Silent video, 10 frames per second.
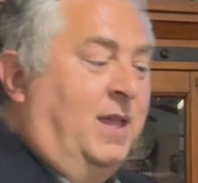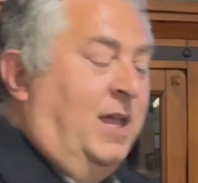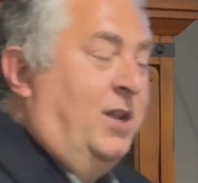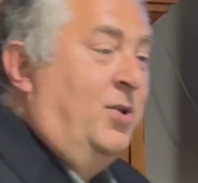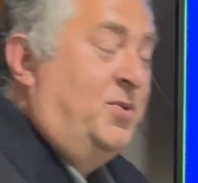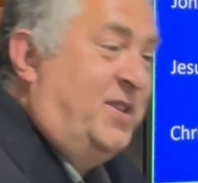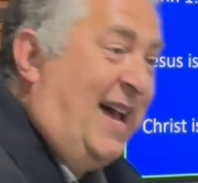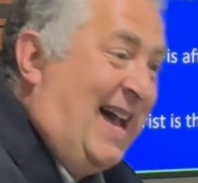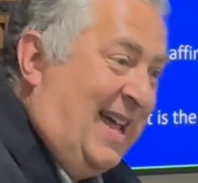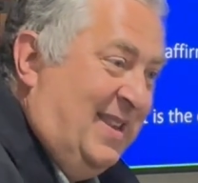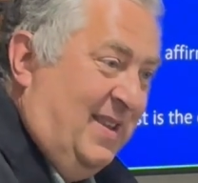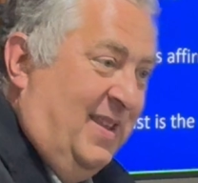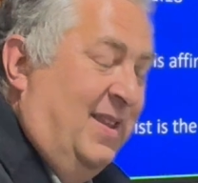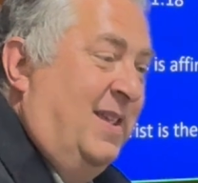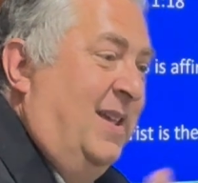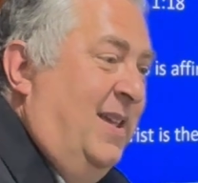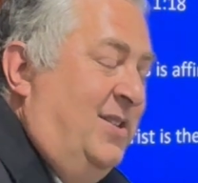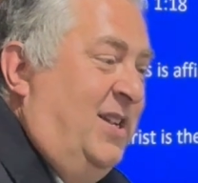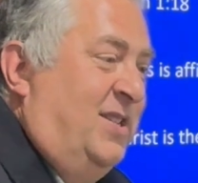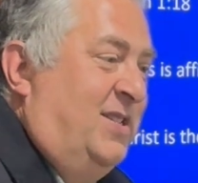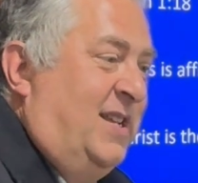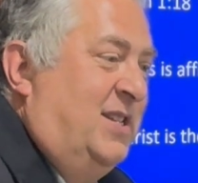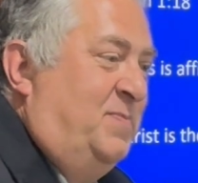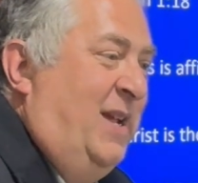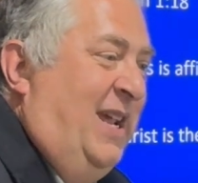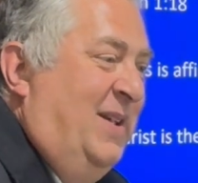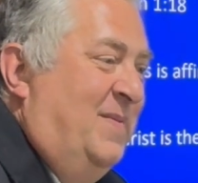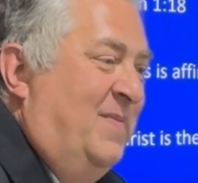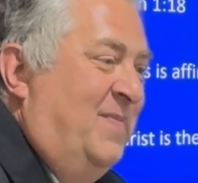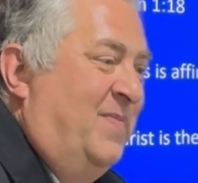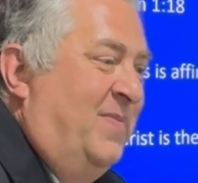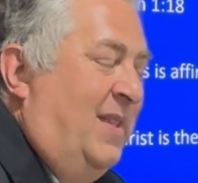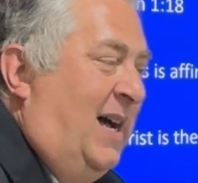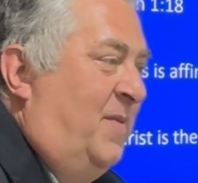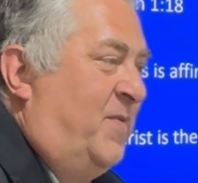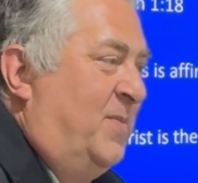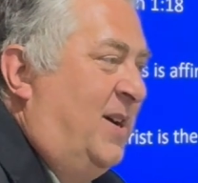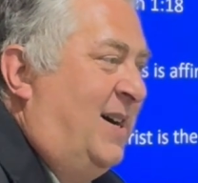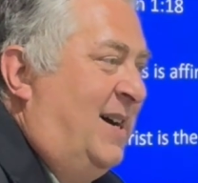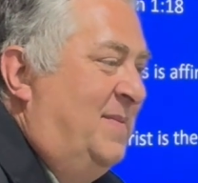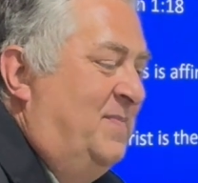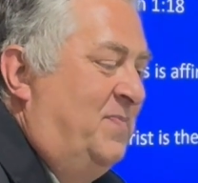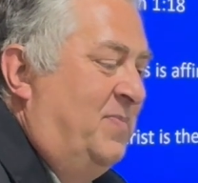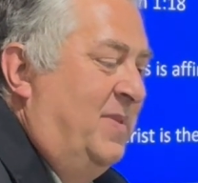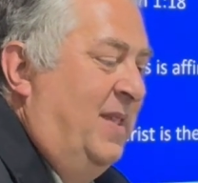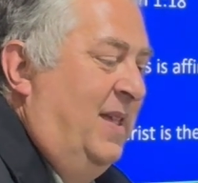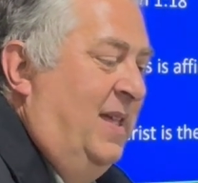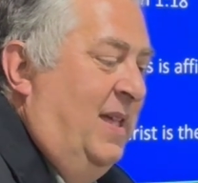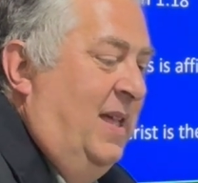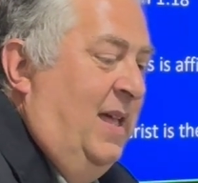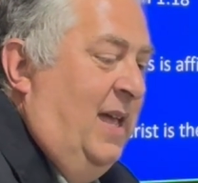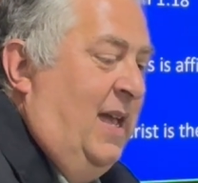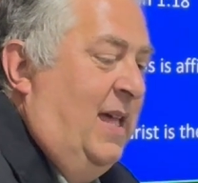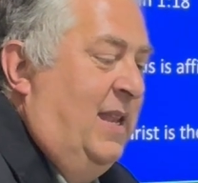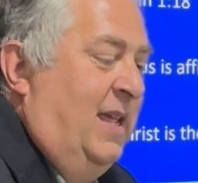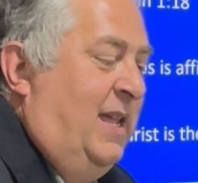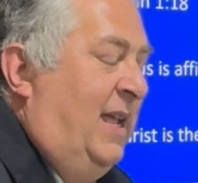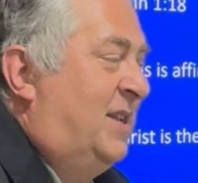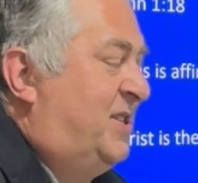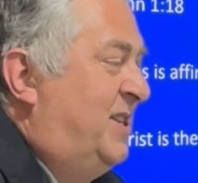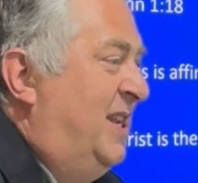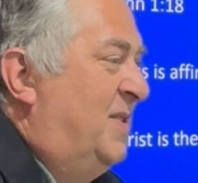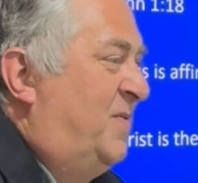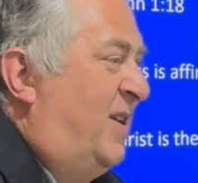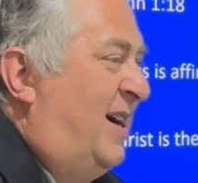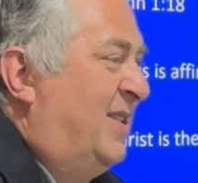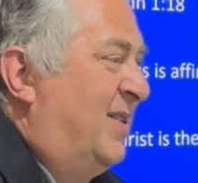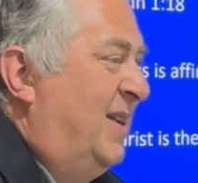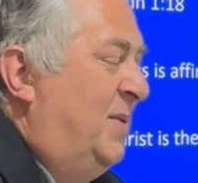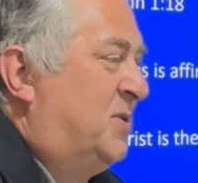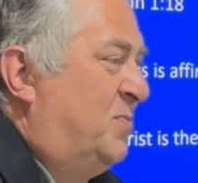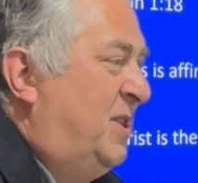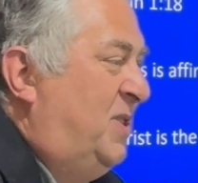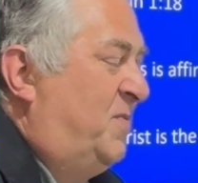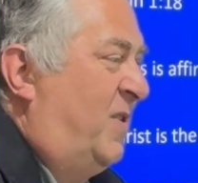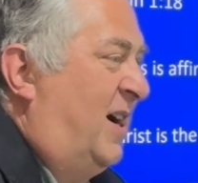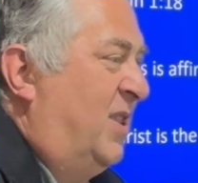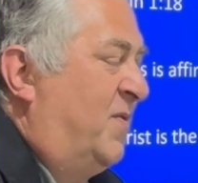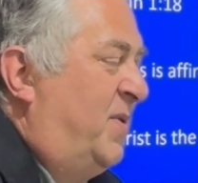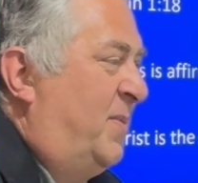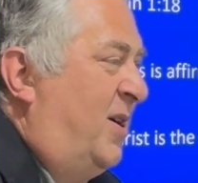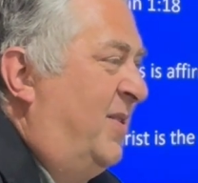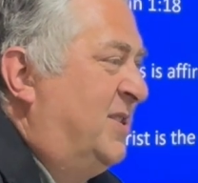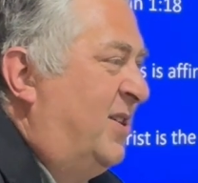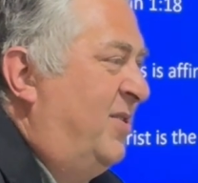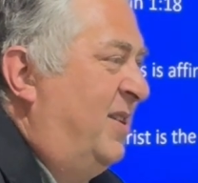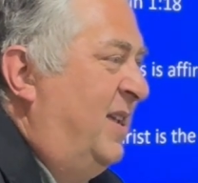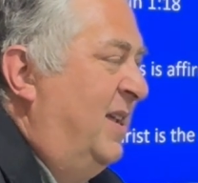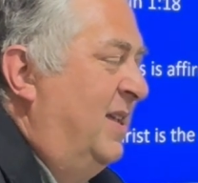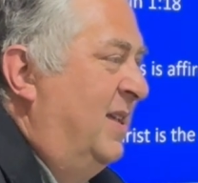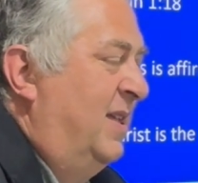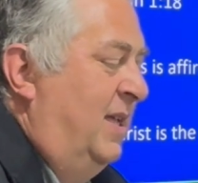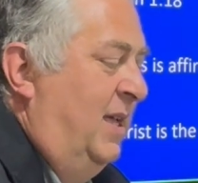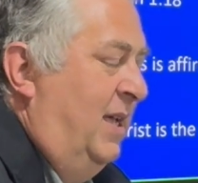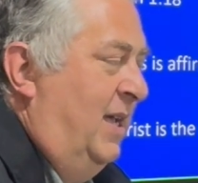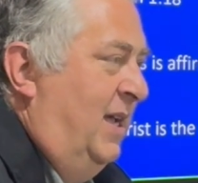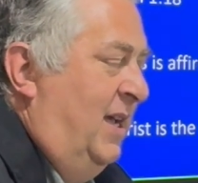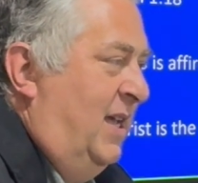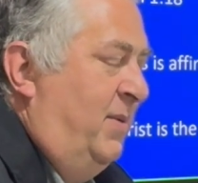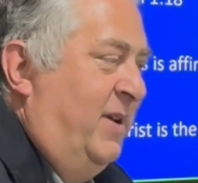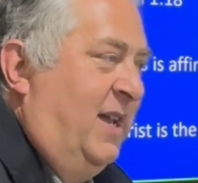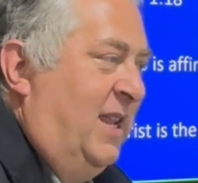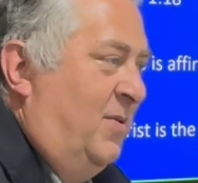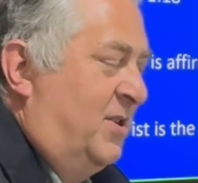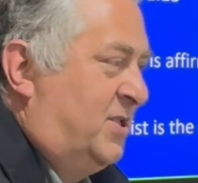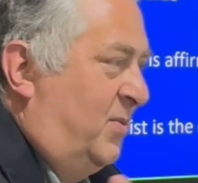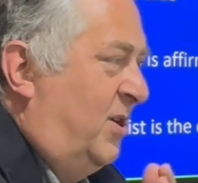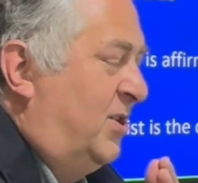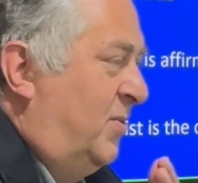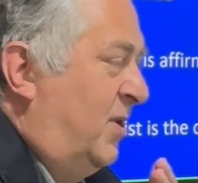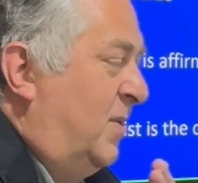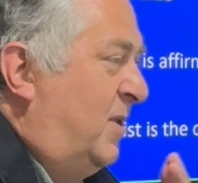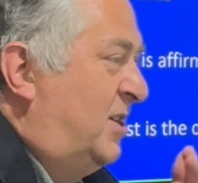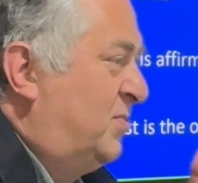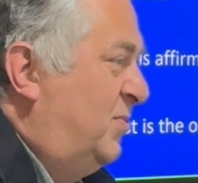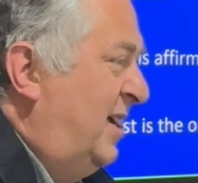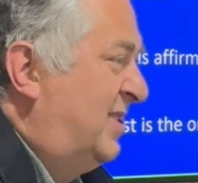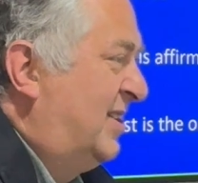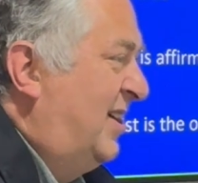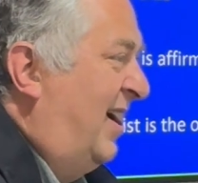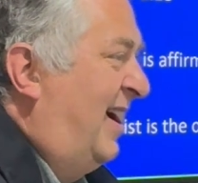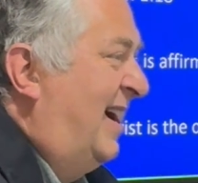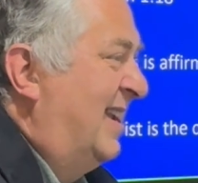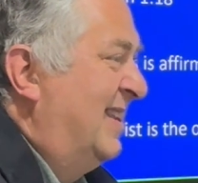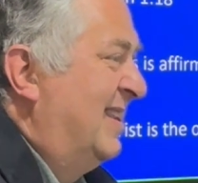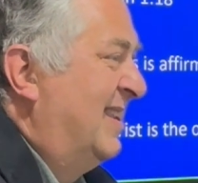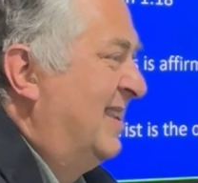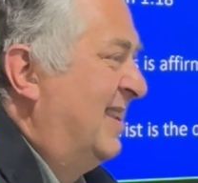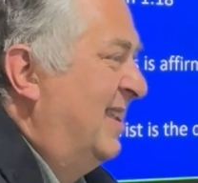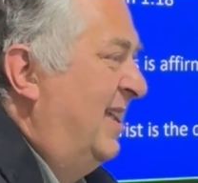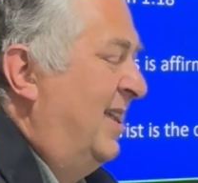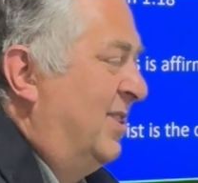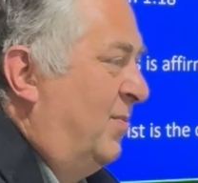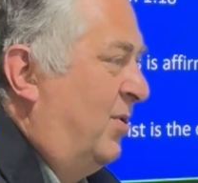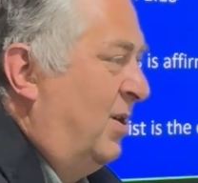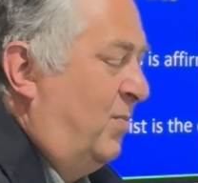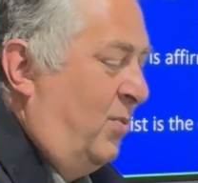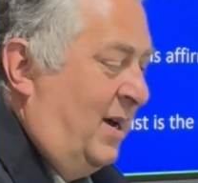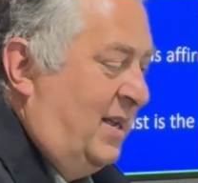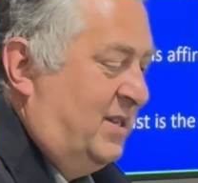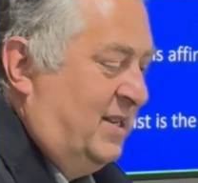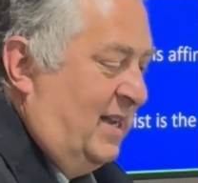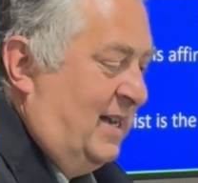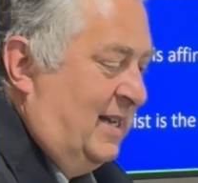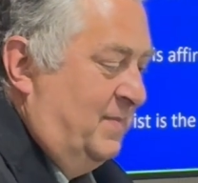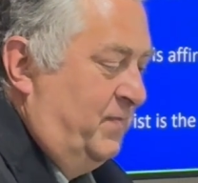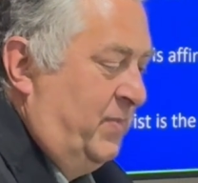And who's that? Jesus says, me. I'm from God. And he has seen the Father. He was with the Father from all eternity. In the beginning was the Word. The Word was with God. The Word was God.